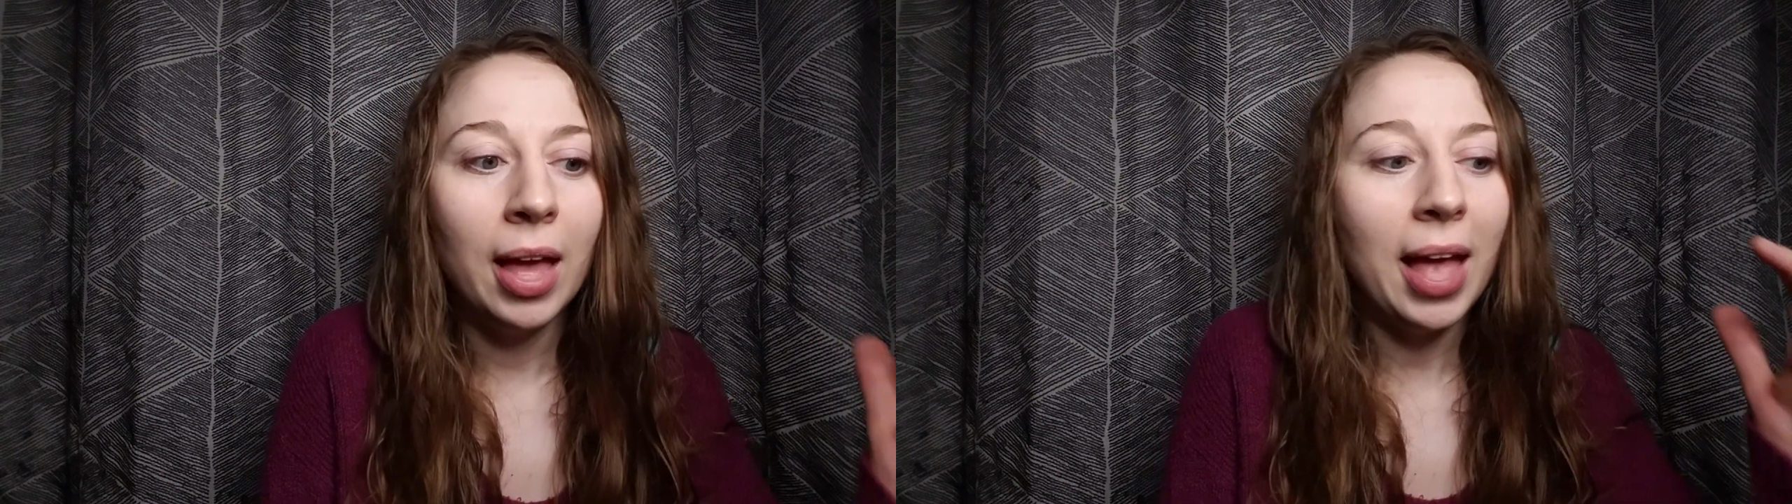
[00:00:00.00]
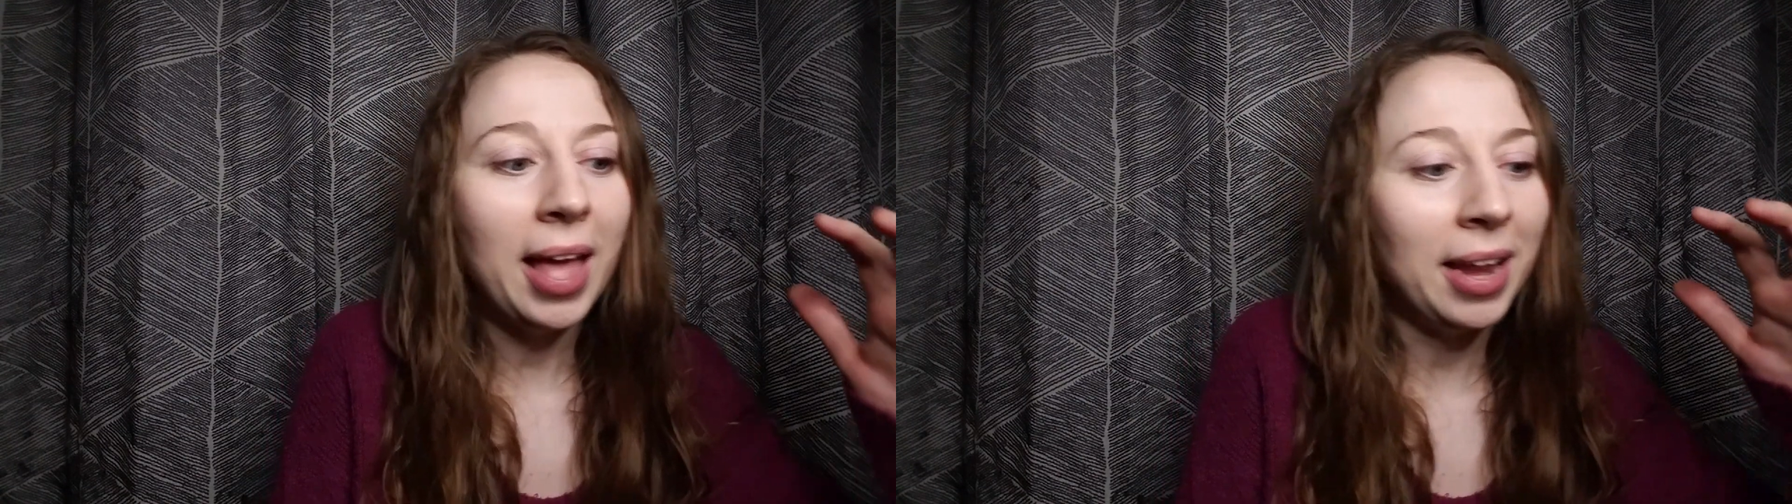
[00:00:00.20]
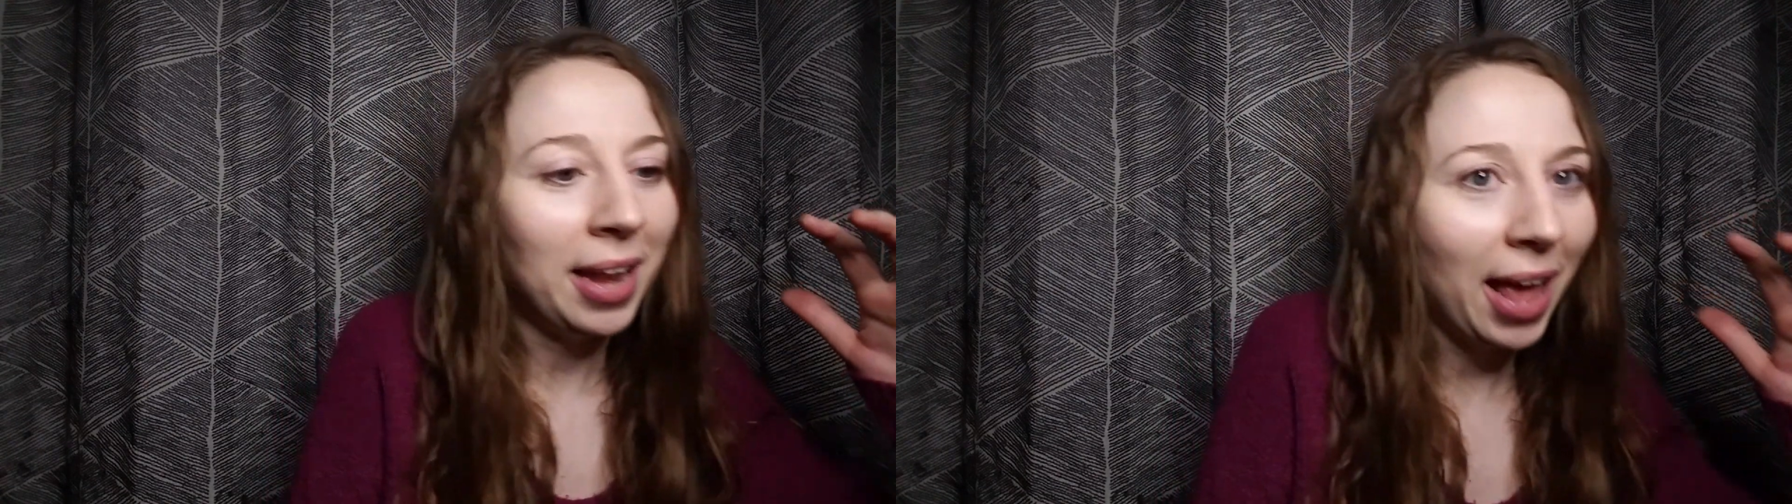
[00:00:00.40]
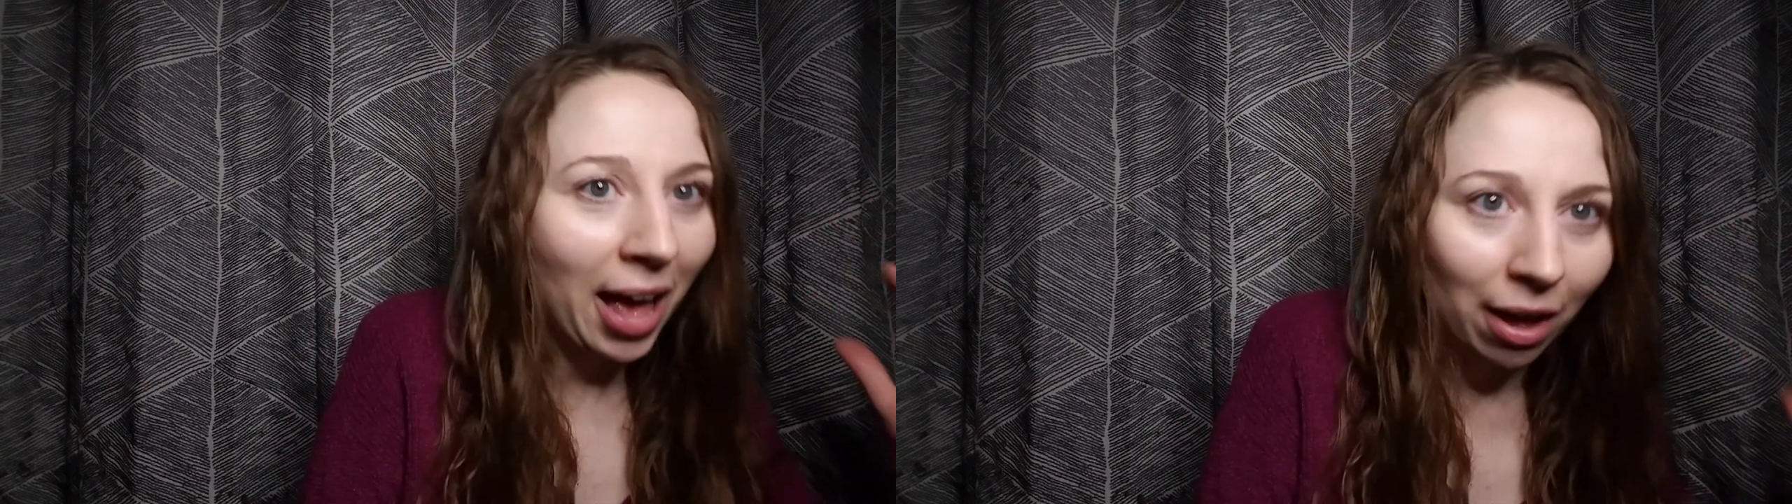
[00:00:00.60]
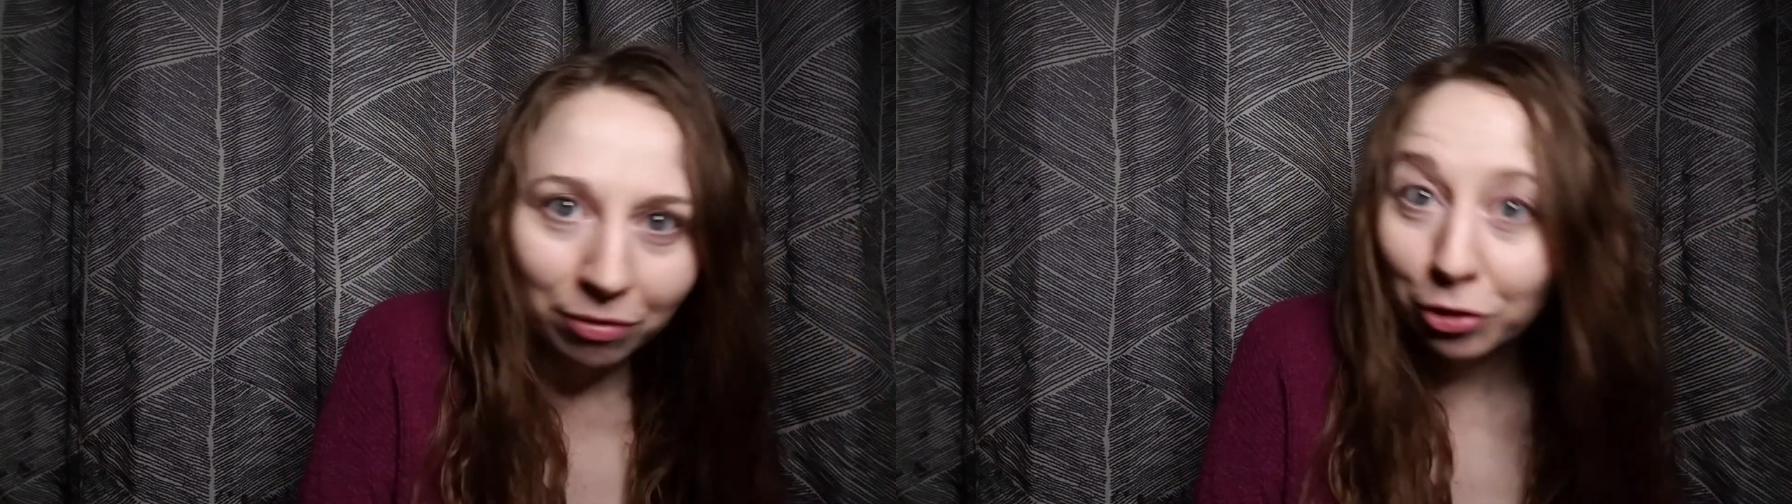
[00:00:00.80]
And
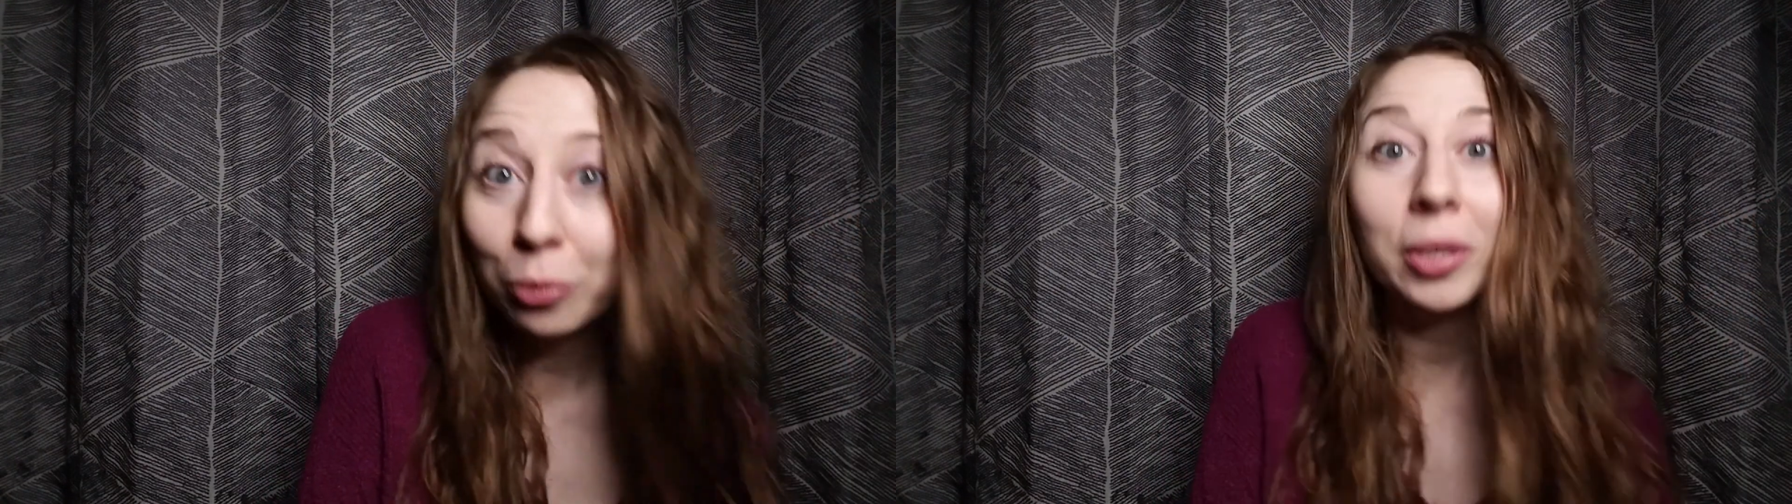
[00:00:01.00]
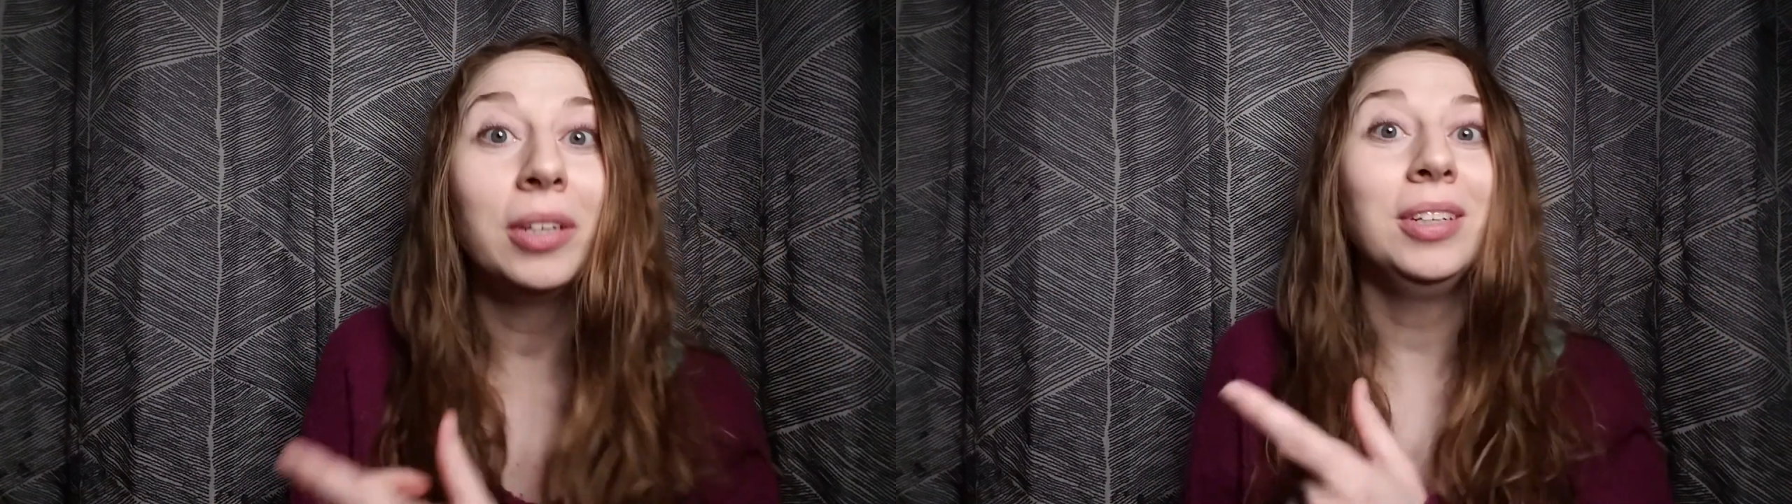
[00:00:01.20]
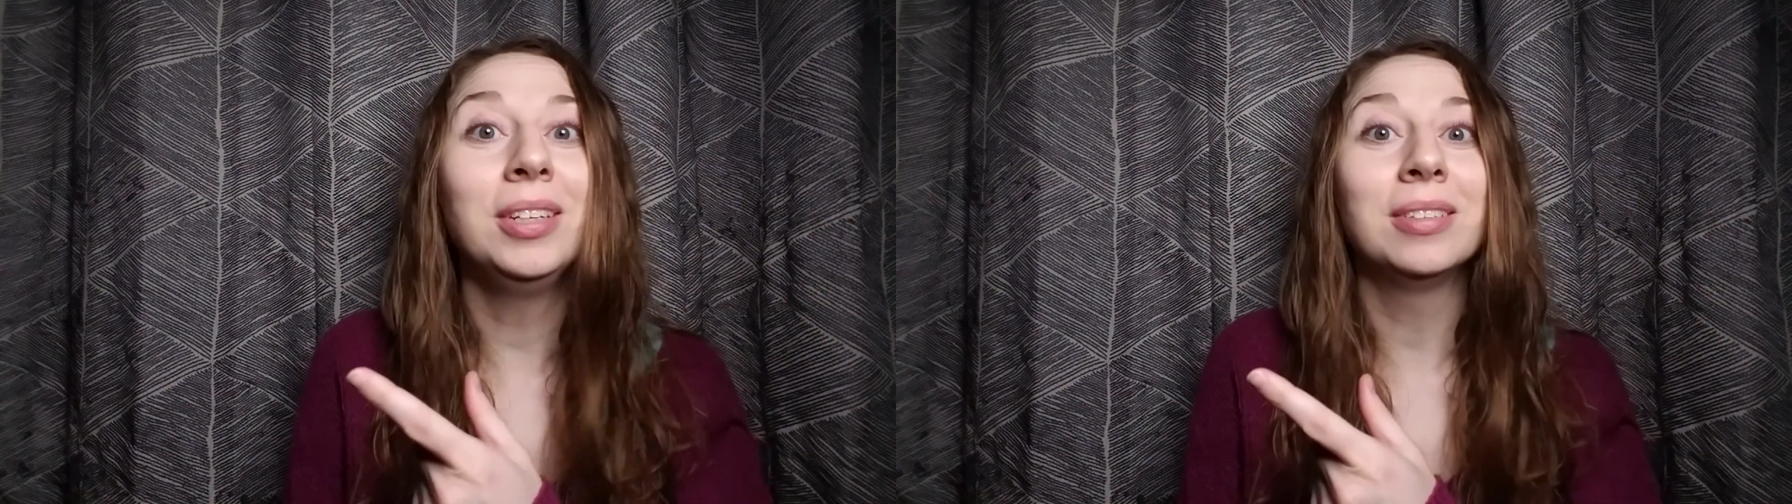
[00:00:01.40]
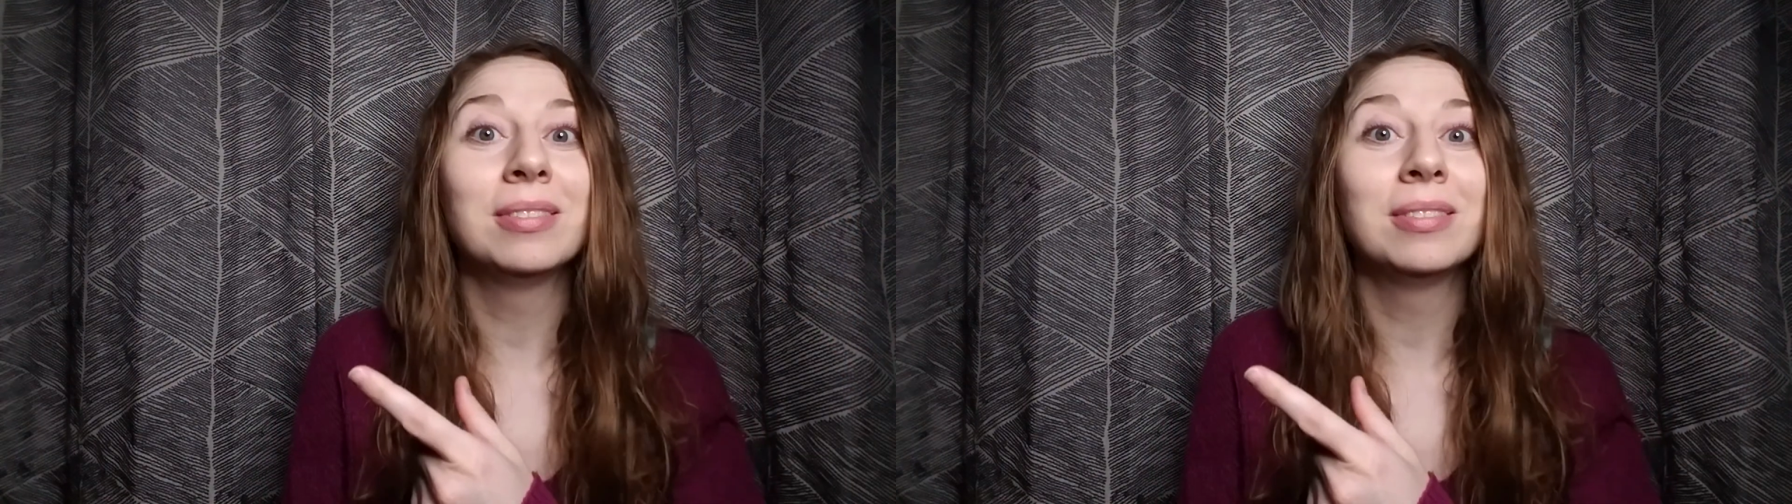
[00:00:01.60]
afterward,